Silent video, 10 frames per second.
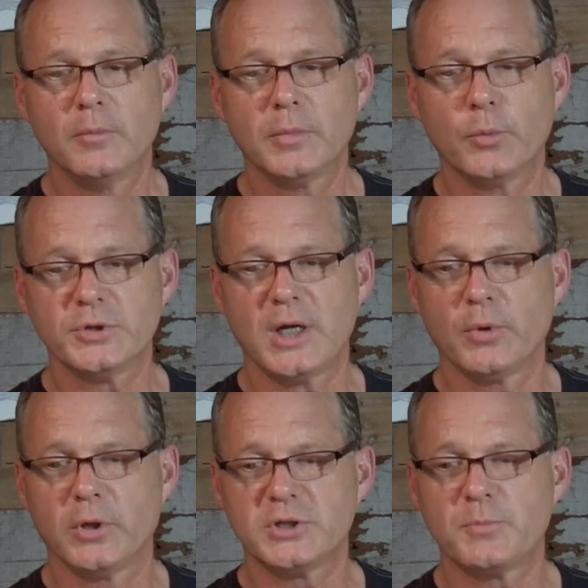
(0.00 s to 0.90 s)
but was
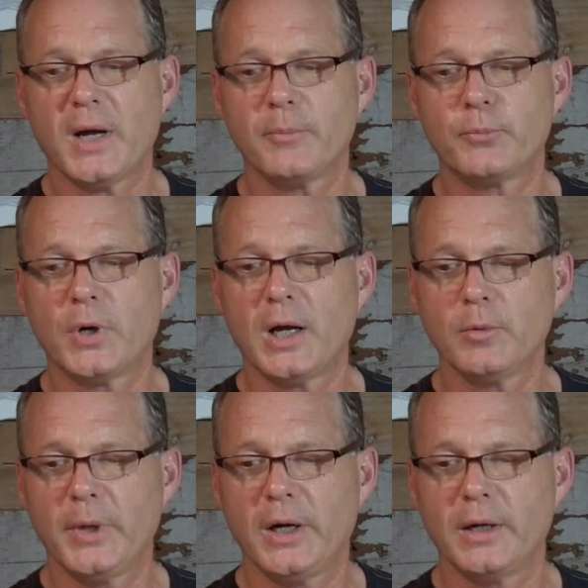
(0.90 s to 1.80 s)
able to spot
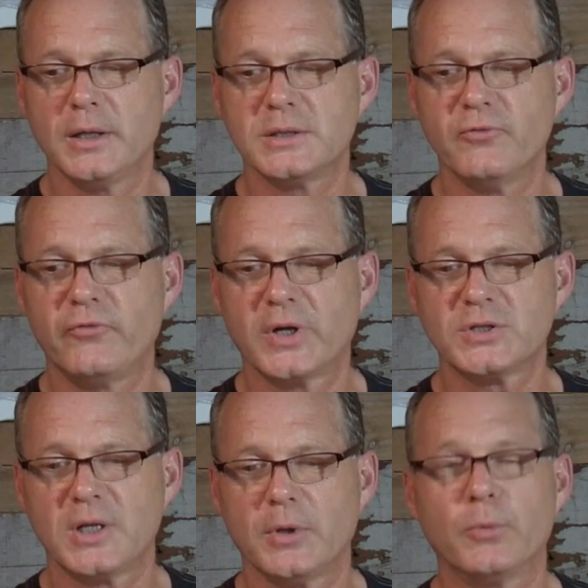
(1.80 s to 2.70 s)
problem areas and
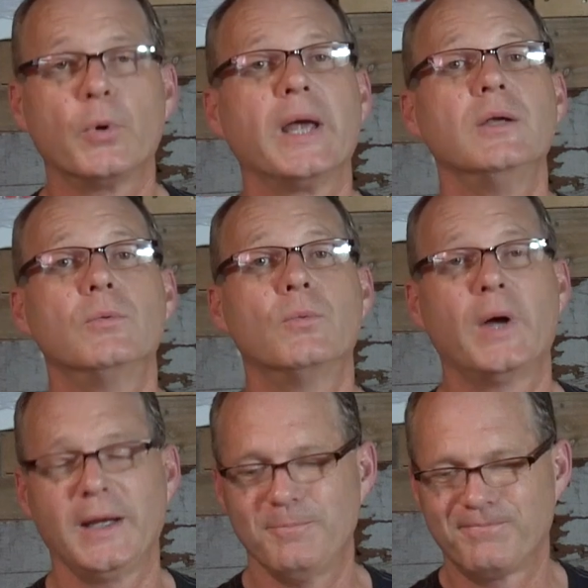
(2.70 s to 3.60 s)
fix them the right
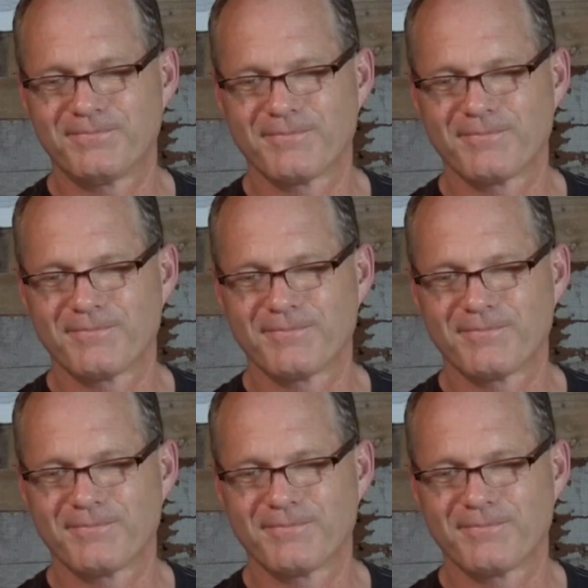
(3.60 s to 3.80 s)
way.